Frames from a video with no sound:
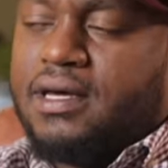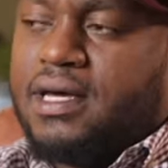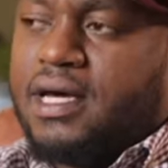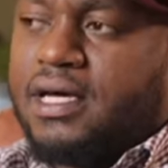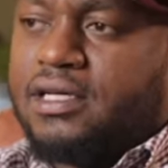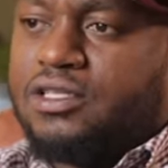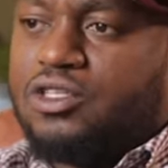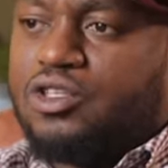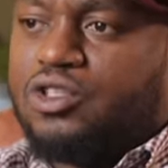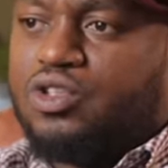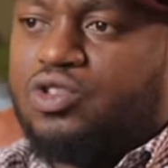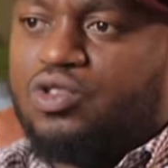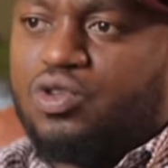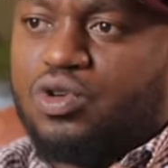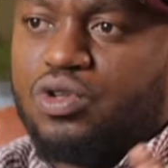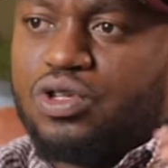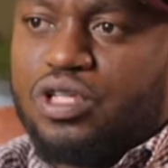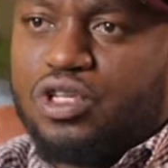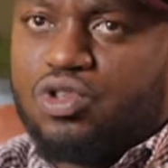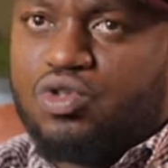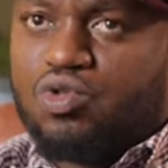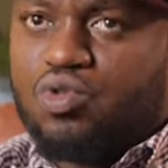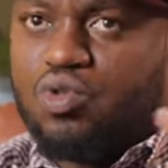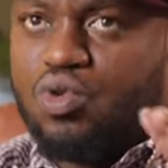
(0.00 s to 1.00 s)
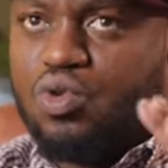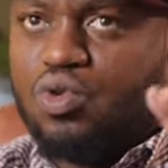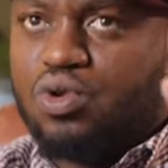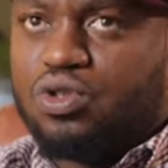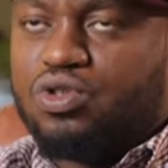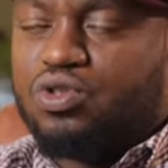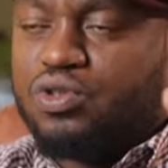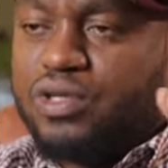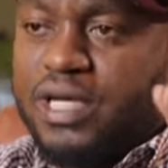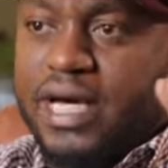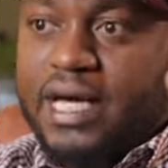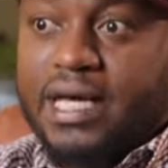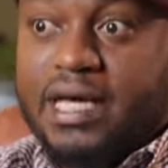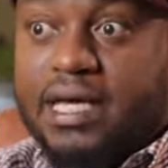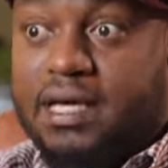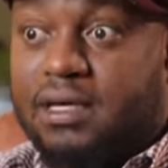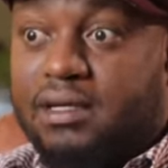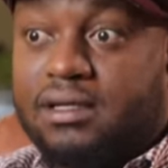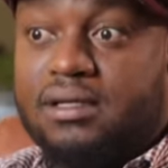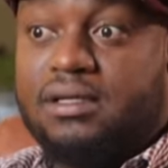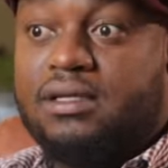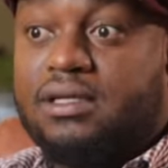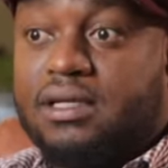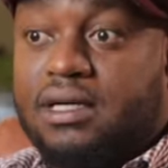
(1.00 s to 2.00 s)
Yes. So the school was on a
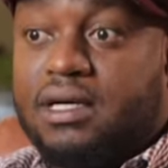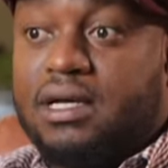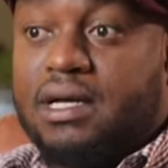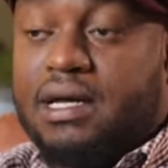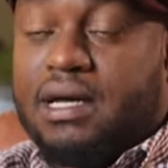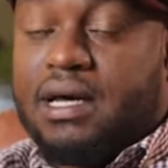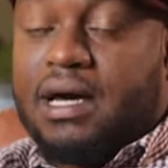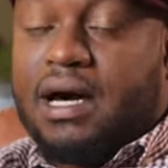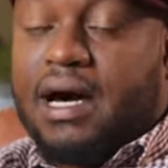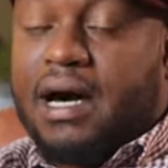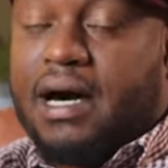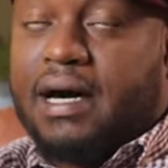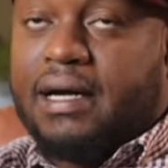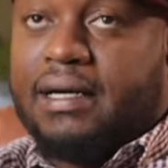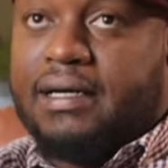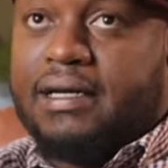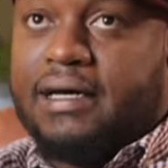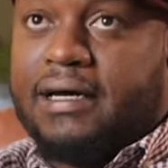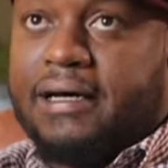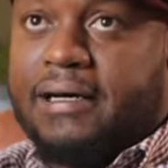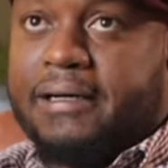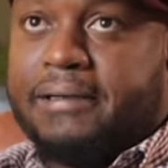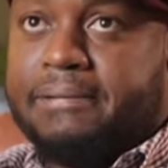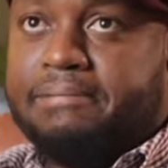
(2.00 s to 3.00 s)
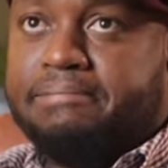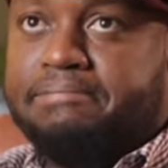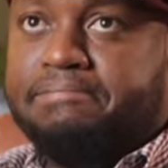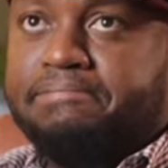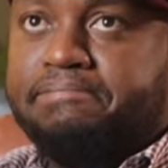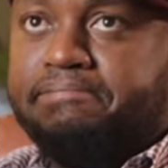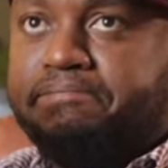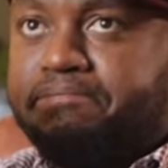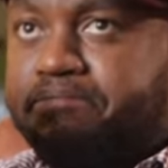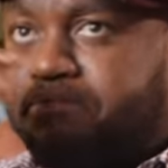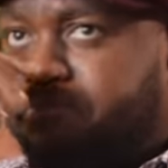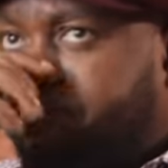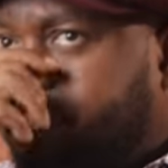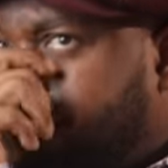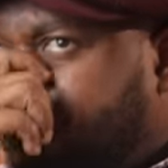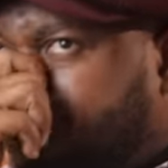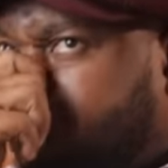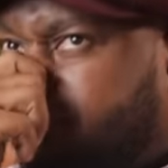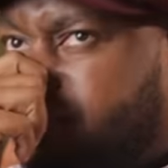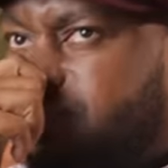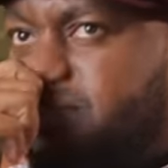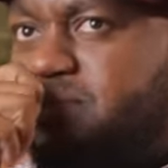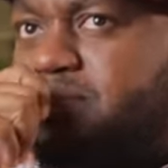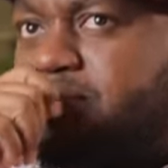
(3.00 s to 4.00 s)
hill and
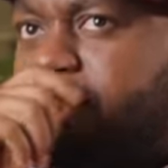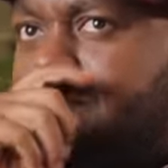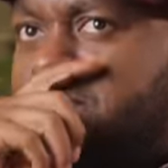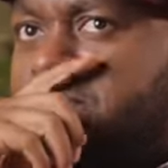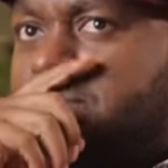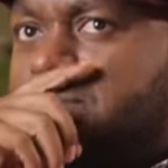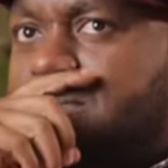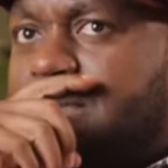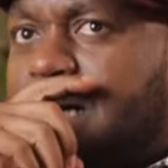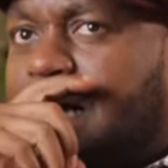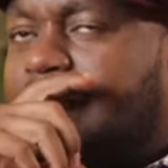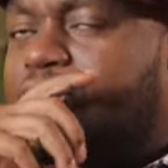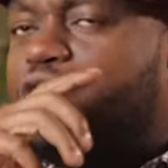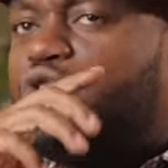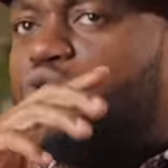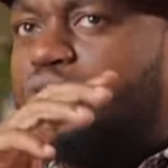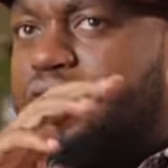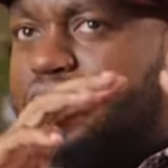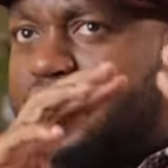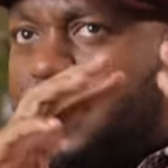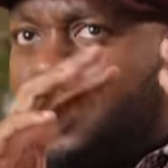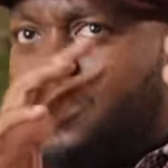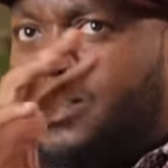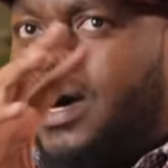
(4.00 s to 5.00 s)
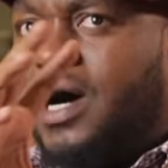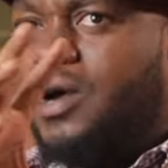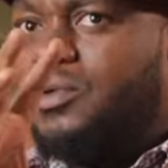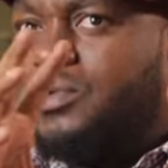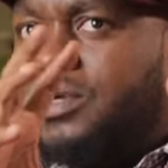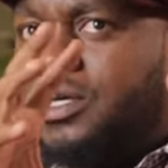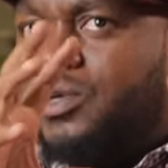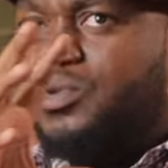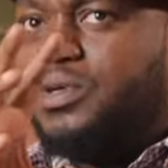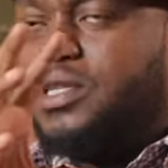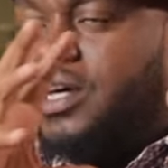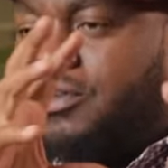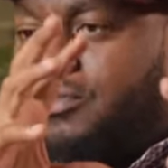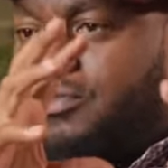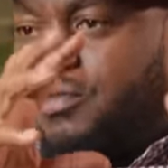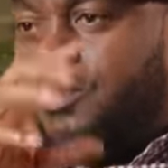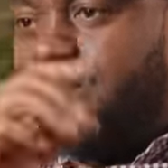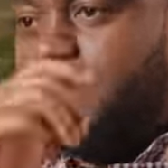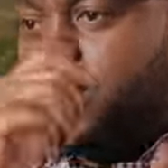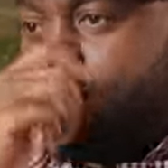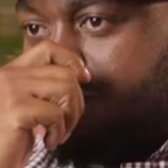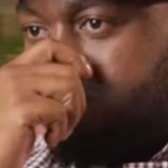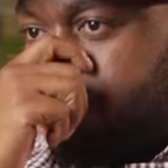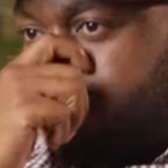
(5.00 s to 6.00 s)
it was surrounded with a
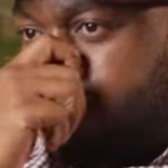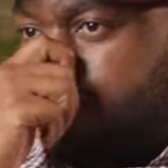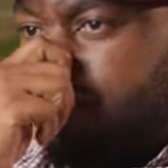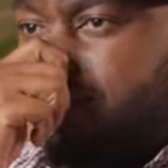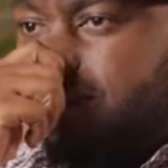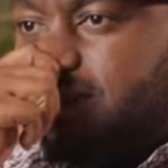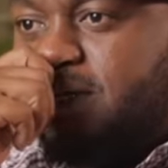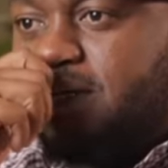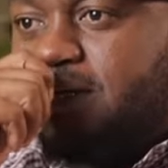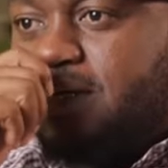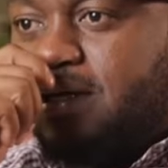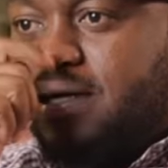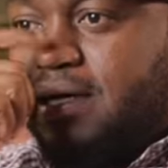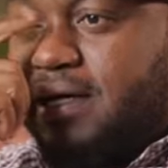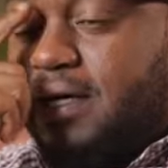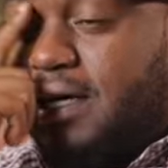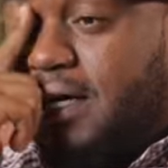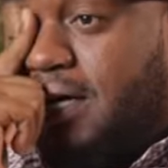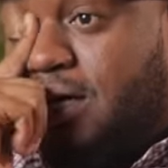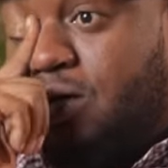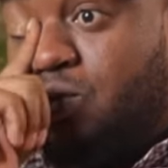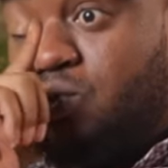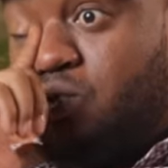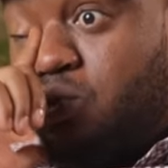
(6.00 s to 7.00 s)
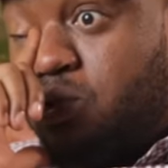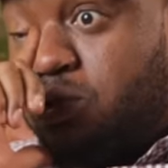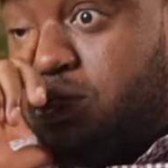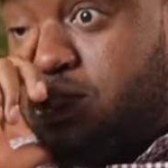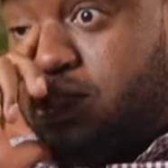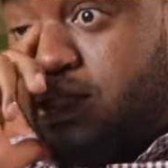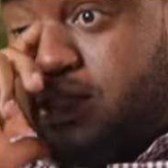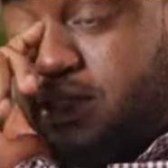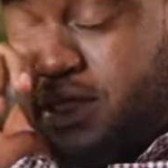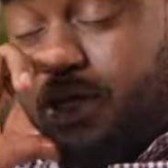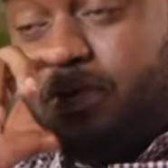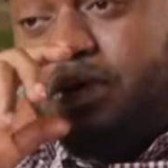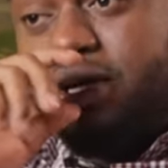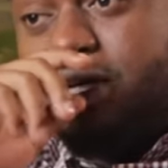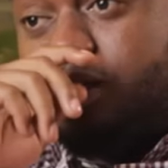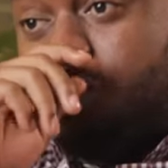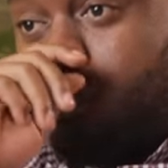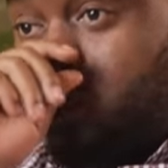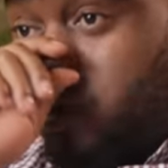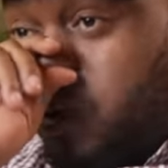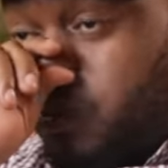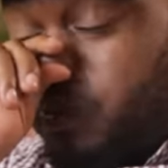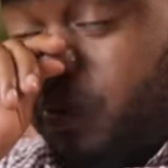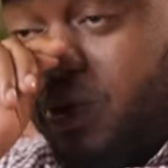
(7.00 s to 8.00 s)
forest. It was serious
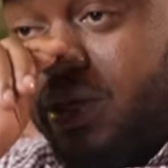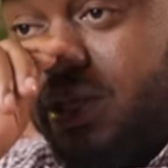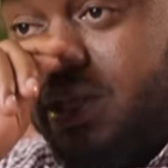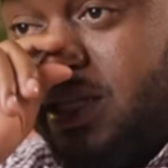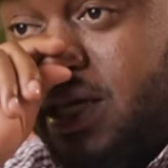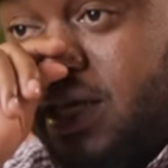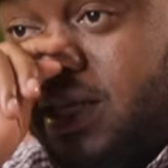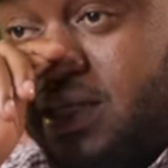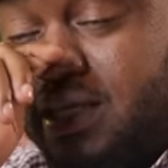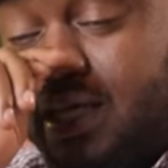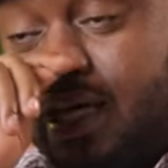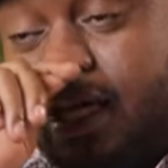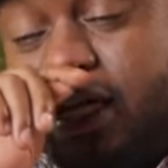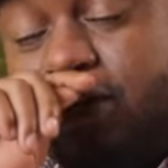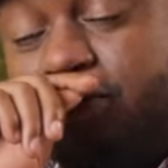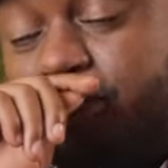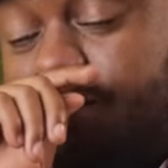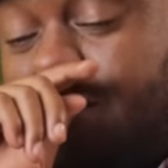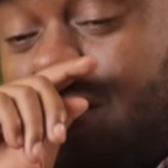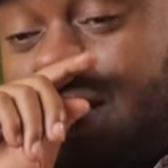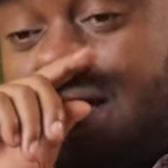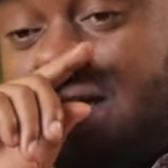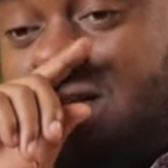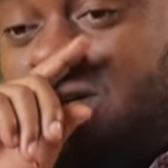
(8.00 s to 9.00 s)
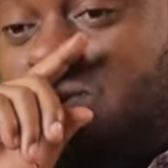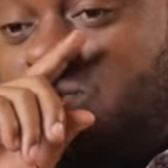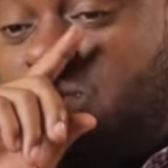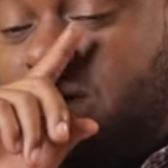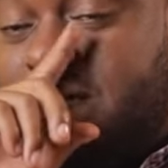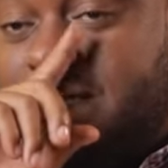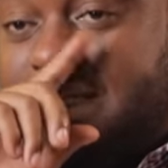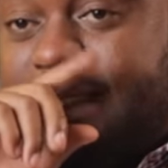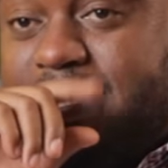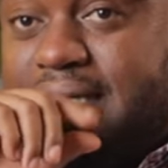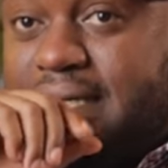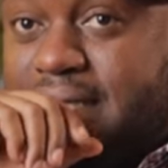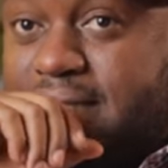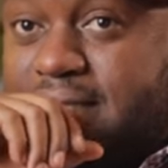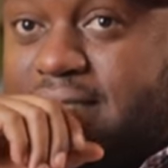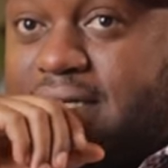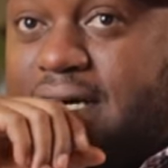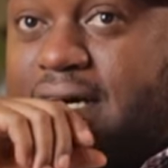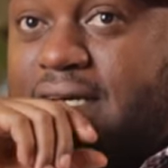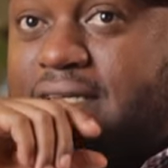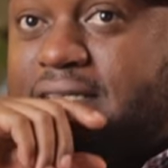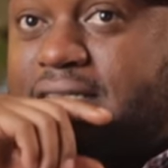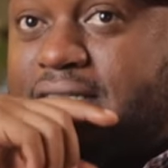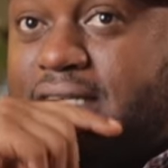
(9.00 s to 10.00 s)
to a point that if anyone takes
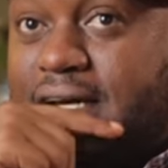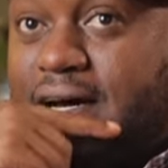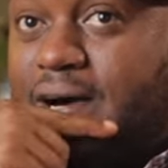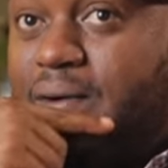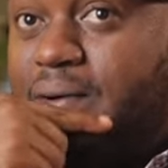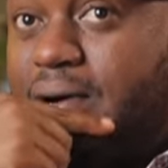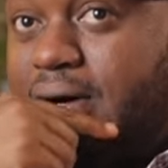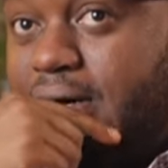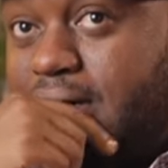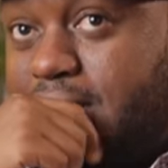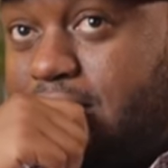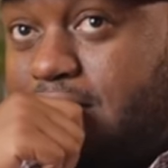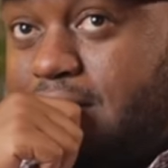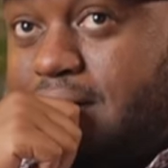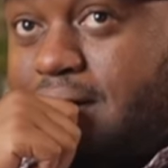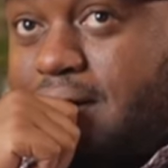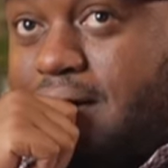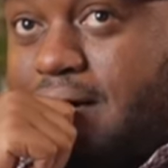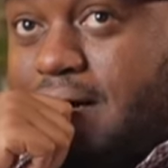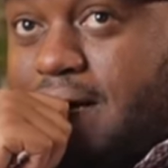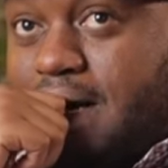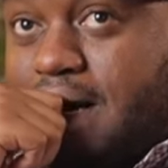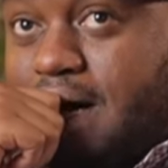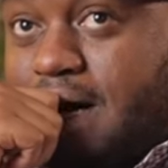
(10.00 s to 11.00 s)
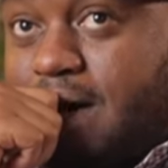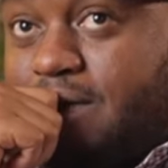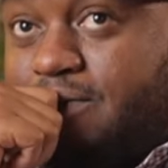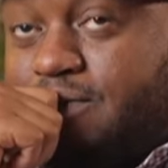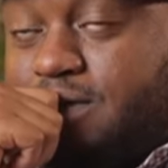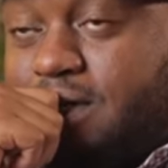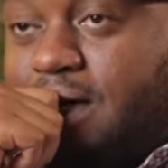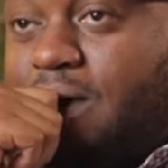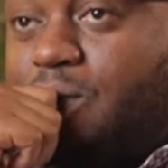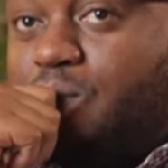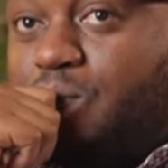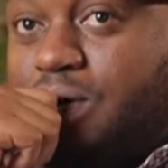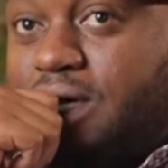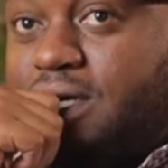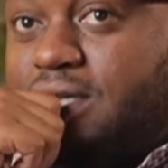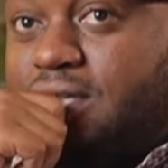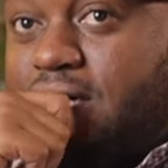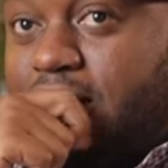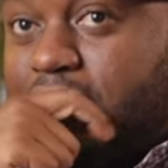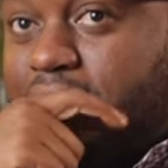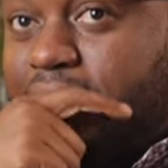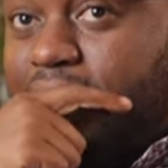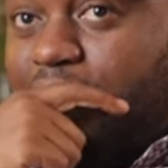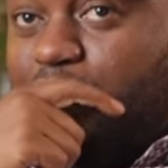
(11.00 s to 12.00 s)
a shower after a week, that